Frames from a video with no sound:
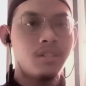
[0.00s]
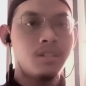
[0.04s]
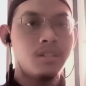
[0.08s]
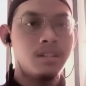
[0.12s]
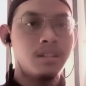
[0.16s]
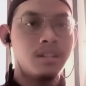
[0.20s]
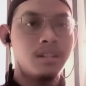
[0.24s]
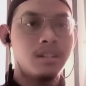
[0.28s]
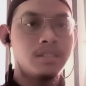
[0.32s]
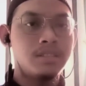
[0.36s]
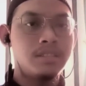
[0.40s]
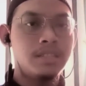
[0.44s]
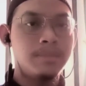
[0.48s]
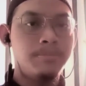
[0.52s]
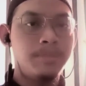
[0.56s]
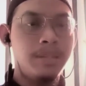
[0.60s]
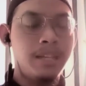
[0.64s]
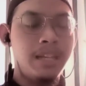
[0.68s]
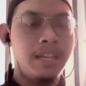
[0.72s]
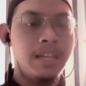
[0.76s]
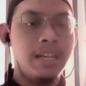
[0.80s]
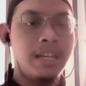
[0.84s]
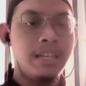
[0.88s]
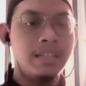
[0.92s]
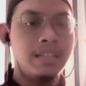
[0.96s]

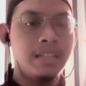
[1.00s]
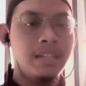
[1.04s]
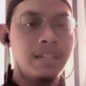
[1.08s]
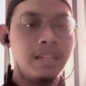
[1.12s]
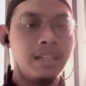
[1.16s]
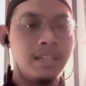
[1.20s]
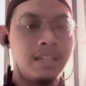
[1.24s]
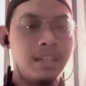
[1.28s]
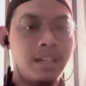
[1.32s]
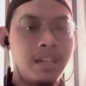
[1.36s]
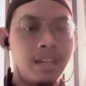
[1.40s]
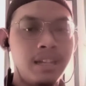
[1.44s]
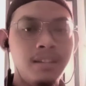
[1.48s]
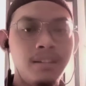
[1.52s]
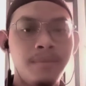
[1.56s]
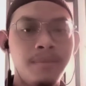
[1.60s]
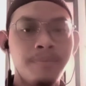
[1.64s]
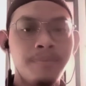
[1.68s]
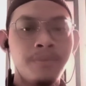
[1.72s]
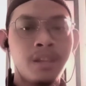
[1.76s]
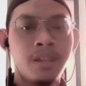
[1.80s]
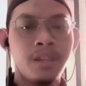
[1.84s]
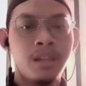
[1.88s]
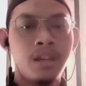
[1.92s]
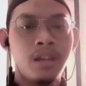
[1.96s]
CPA
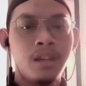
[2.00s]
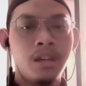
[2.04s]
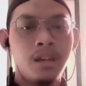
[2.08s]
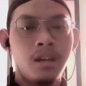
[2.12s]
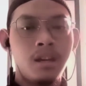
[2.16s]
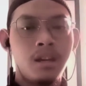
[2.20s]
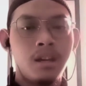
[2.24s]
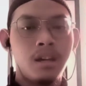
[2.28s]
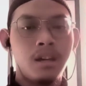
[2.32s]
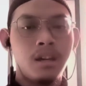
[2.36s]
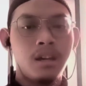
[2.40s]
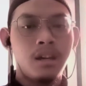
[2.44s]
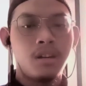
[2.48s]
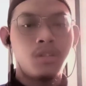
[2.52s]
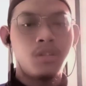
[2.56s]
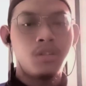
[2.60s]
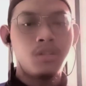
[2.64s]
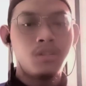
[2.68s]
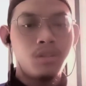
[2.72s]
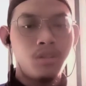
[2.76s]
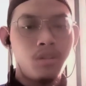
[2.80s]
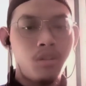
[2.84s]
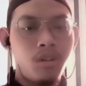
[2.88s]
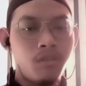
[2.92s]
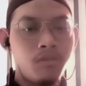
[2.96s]
1999,
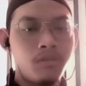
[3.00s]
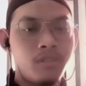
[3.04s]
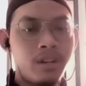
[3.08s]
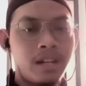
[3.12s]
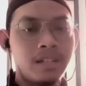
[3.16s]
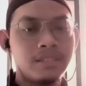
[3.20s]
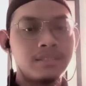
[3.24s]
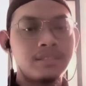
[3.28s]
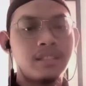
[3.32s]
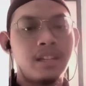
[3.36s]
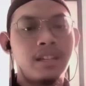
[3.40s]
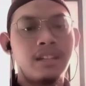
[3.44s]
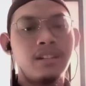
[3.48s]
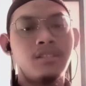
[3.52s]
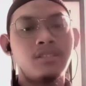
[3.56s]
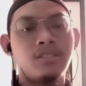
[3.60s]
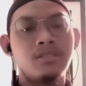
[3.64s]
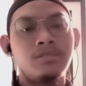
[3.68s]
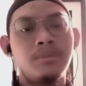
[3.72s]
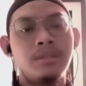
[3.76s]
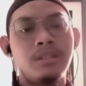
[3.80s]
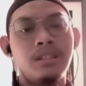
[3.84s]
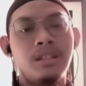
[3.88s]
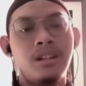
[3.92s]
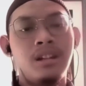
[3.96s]
Control of Drugs and
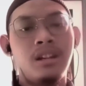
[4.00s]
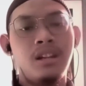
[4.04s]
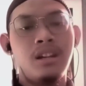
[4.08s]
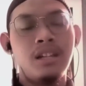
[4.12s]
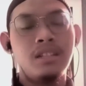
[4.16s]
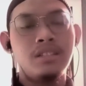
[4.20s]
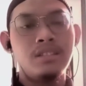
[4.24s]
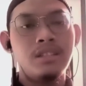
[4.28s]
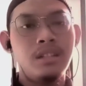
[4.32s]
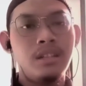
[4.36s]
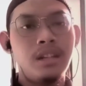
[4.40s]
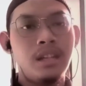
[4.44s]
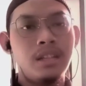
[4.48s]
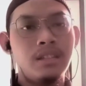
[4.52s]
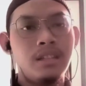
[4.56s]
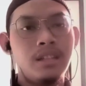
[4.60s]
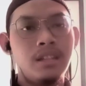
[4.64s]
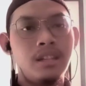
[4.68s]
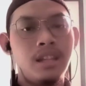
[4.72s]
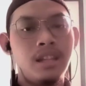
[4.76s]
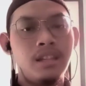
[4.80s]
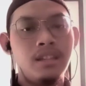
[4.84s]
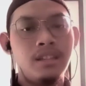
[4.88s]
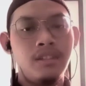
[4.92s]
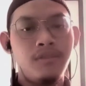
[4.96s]
Cosmetic Regulation
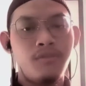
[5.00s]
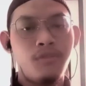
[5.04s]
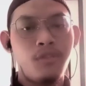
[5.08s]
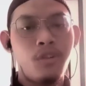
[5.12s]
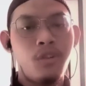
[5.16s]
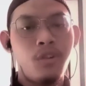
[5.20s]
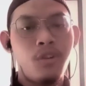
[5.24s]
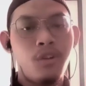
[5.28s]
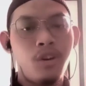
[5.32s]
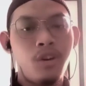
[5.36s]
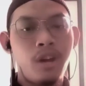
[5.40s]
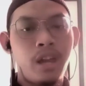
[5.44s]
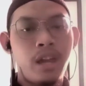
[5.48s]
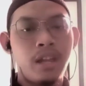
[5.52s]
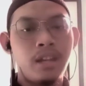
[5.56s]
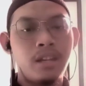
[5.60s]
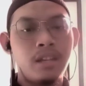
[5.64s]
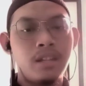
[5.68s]
1984, and the